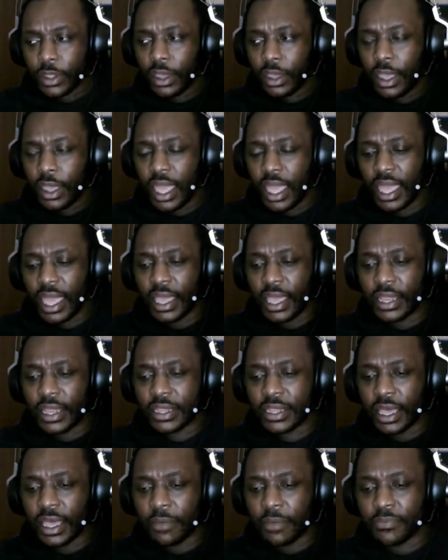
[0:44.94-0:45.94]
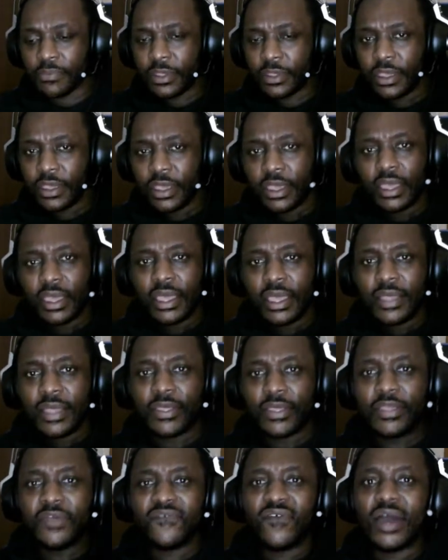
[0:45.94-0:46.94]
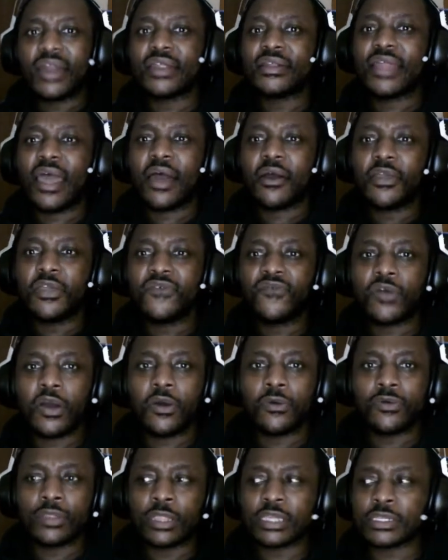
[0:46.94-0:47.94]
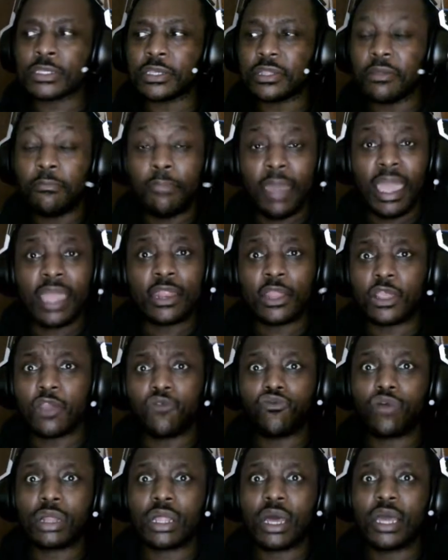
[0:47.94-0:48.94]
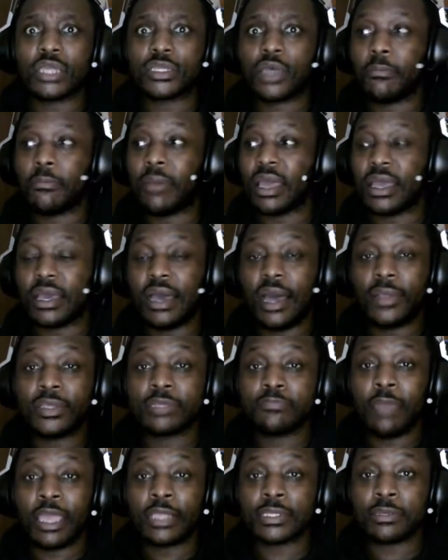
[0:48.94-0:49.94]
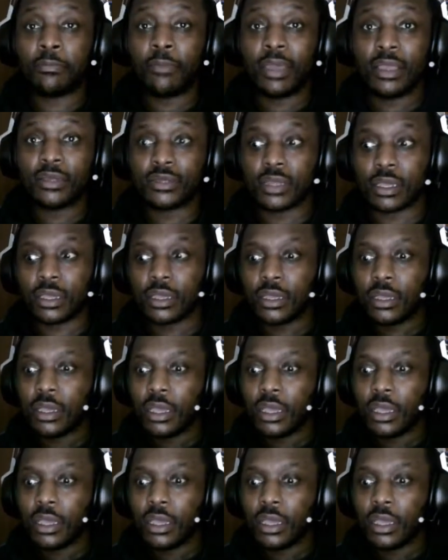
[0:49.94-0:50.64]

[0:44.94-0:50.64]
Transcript: And then you find it out, and you go and listen to the band, and you realize, oh my god, this band's amazing.